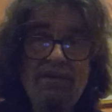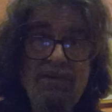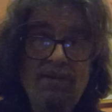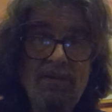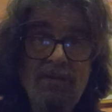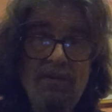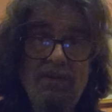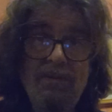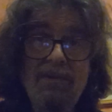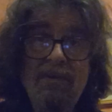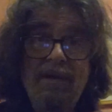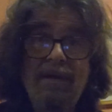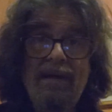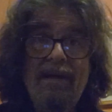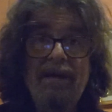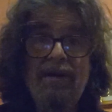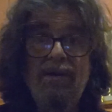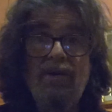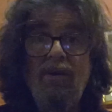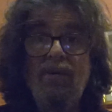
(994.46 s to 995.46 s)
to
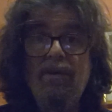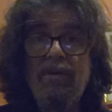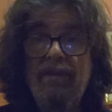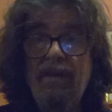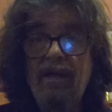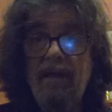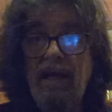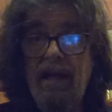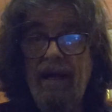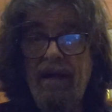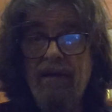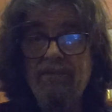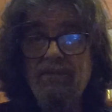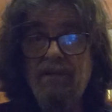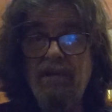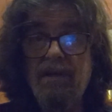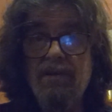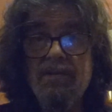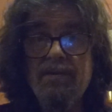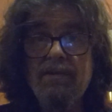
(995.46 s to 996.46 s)
go to the gas
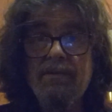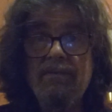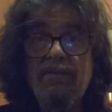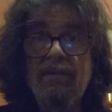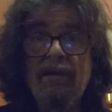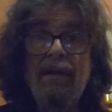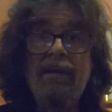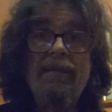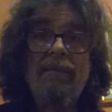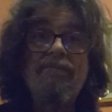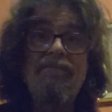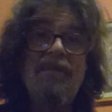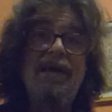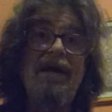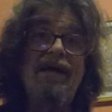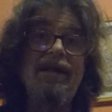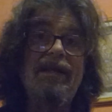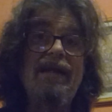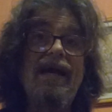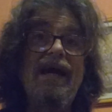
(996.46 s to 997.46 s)
stations,
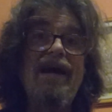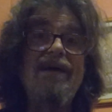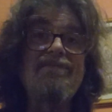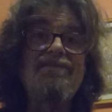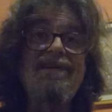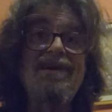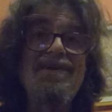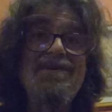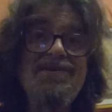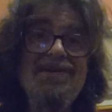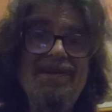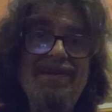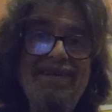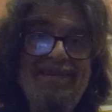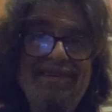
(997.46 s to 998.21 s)
and gas station